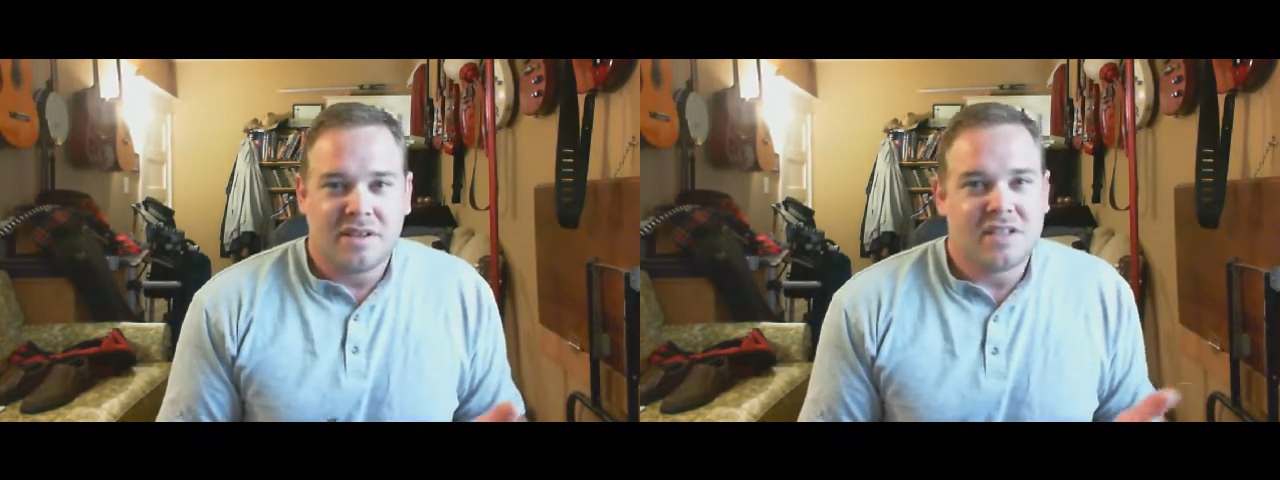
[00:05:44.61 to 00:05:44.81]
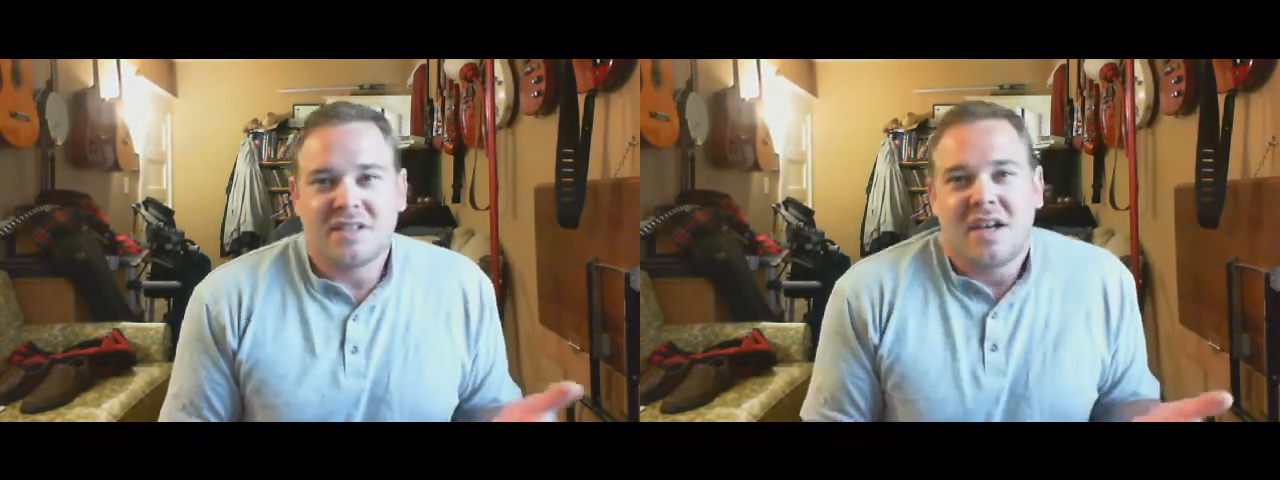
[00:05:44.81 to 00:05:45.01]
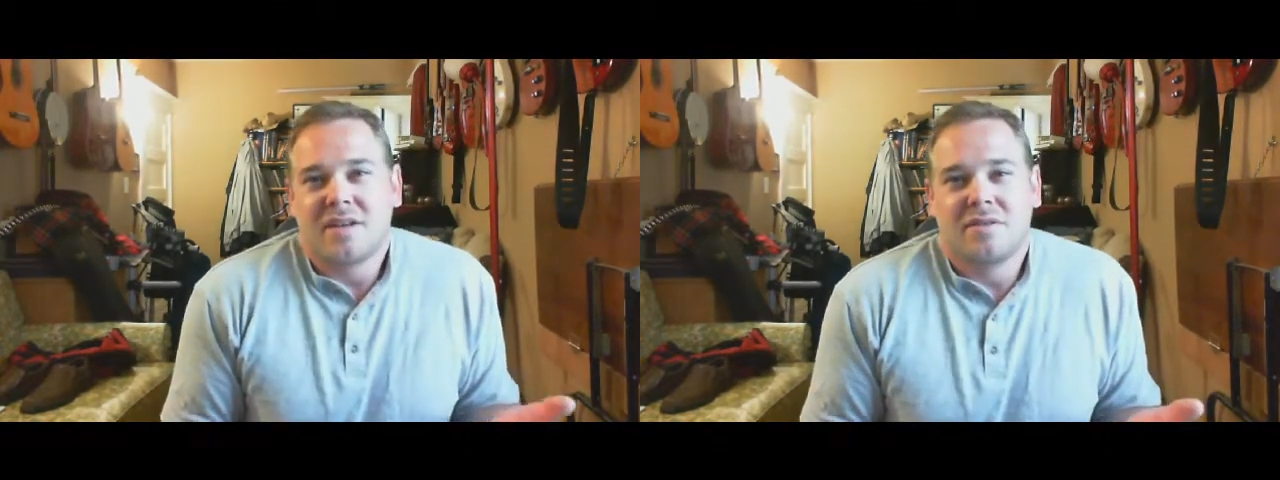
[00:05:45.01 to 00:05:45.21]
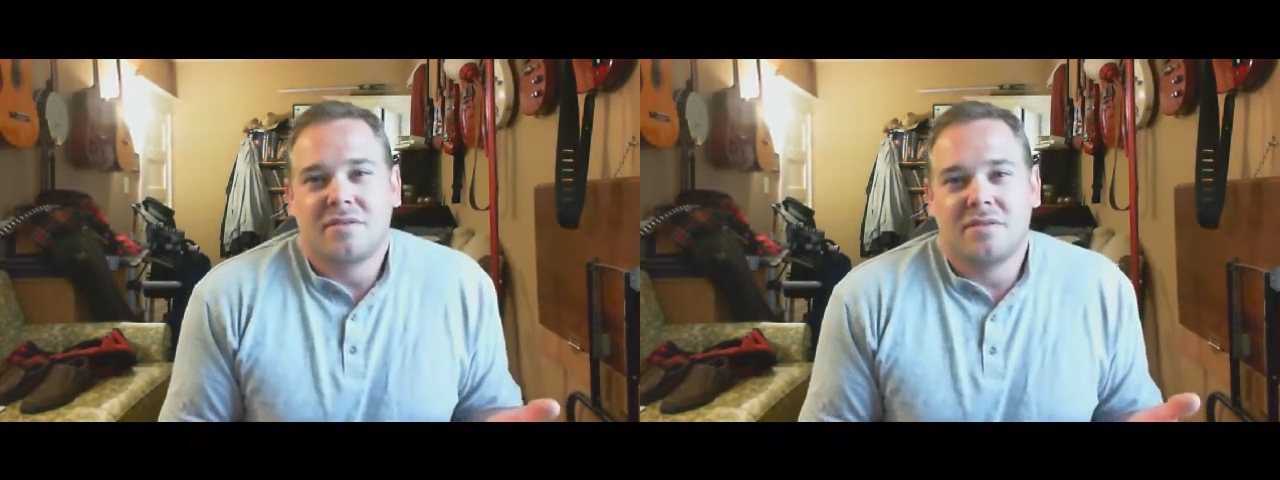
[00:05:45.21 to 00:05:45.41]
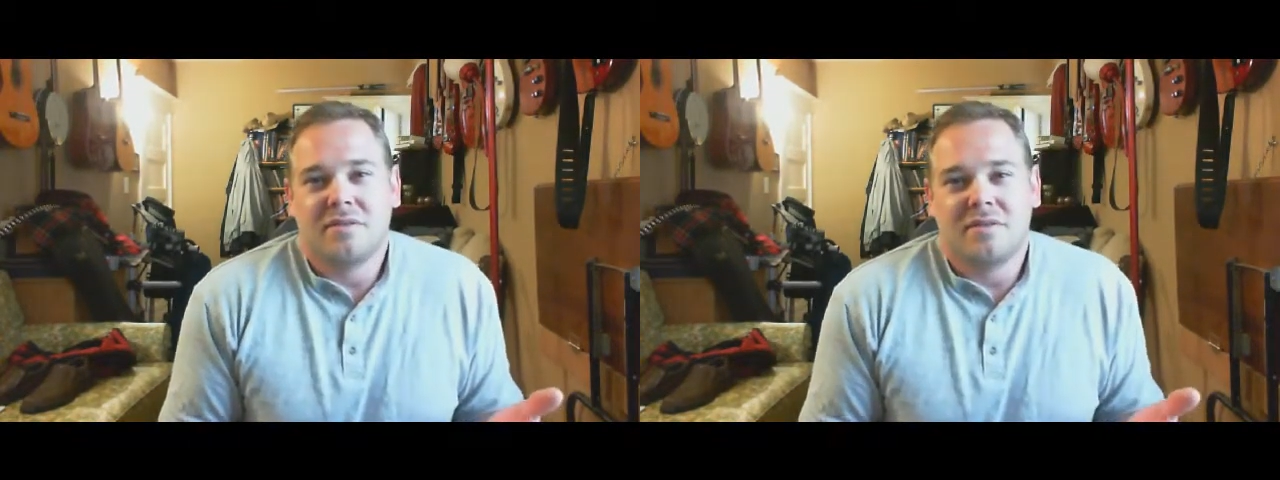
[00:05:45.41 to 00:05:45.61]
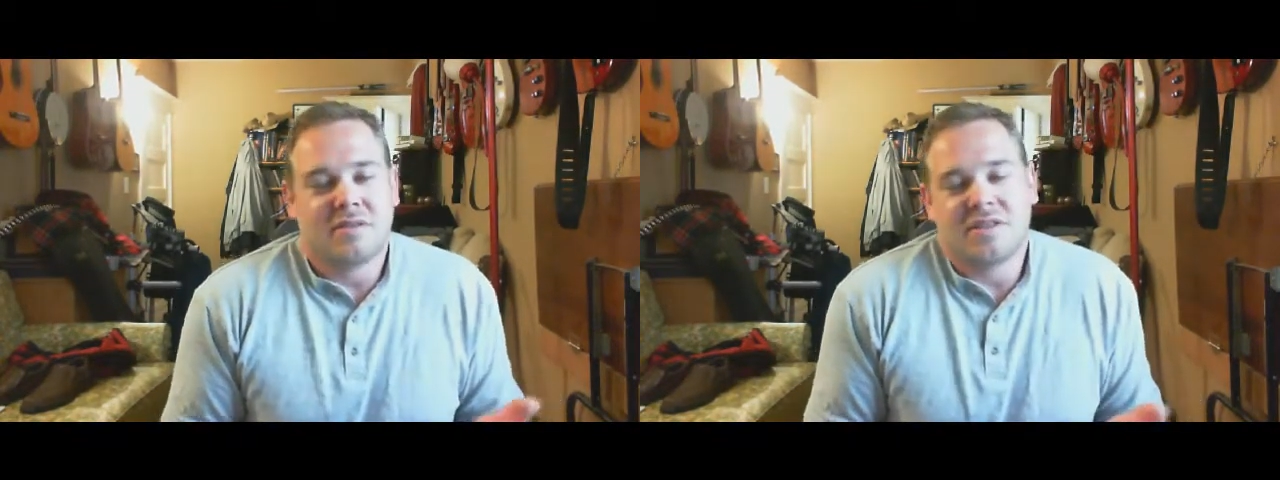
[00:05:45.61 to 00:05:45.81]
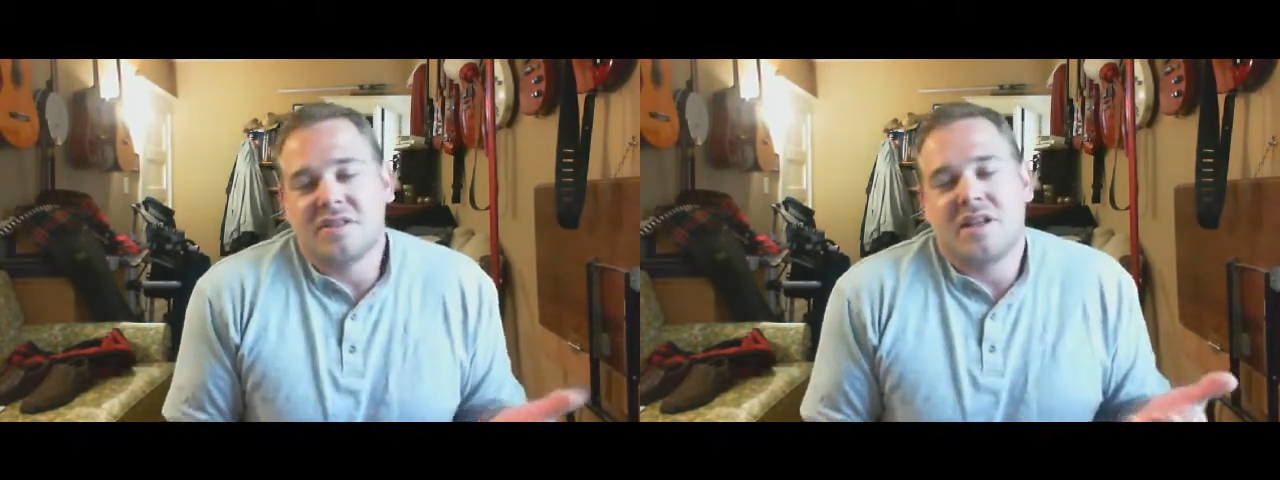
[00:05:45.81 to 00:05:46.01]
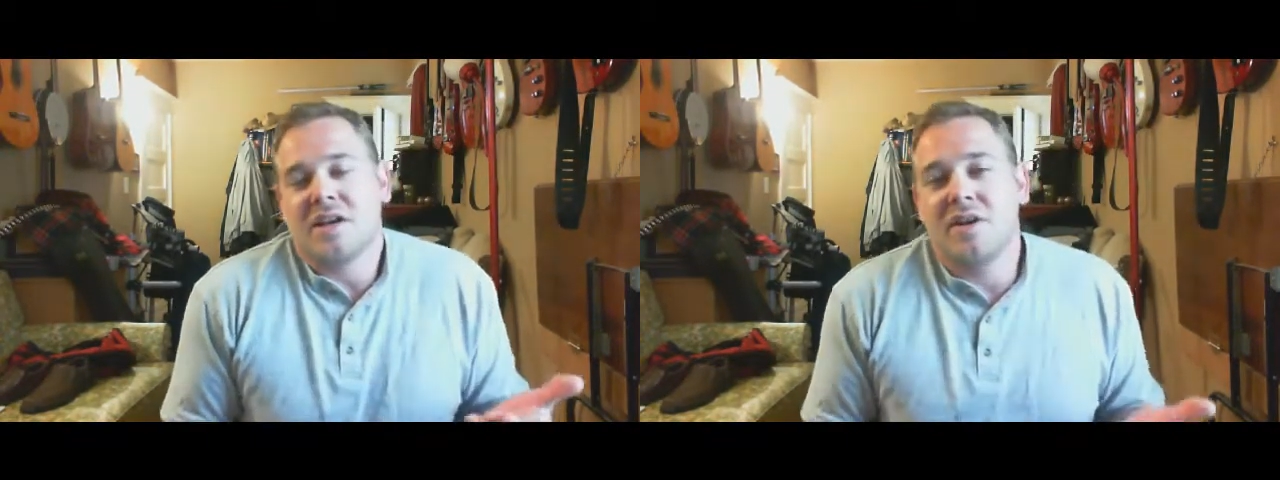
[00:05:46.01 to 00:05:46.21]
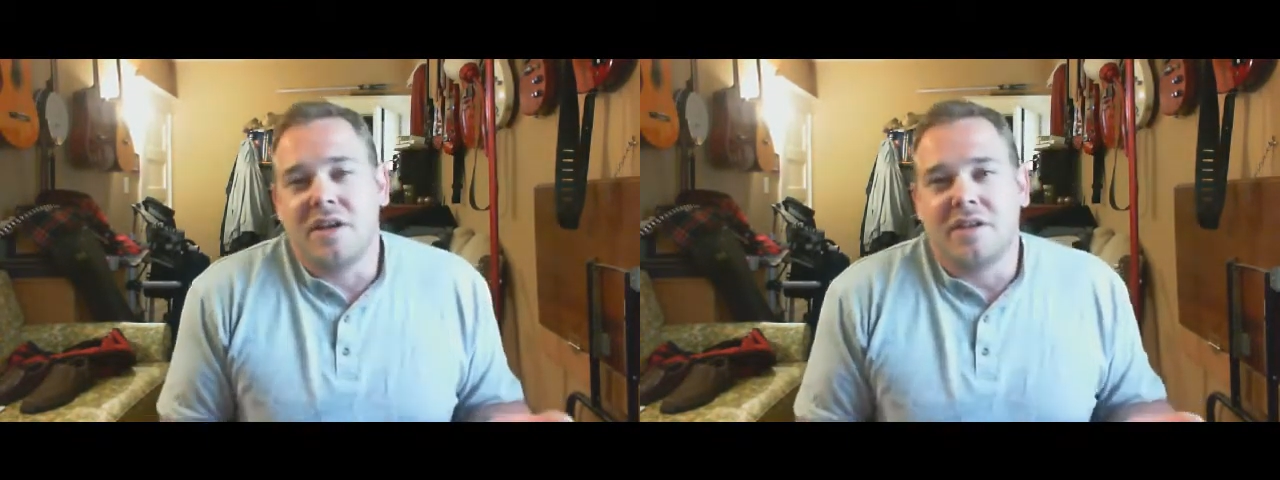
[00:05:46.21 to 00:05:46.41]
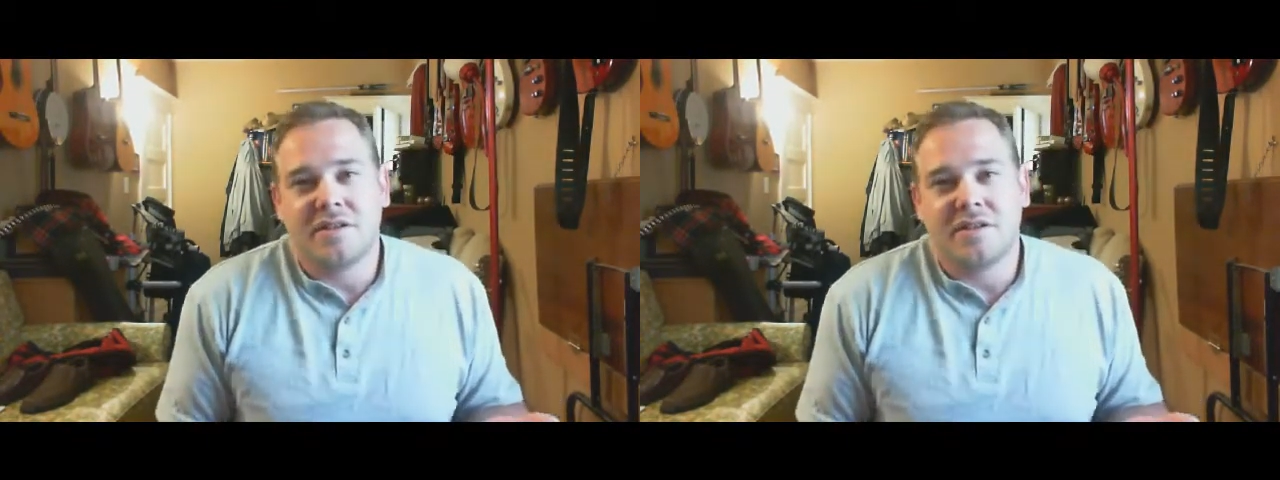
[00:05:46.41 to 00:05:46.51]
just not good.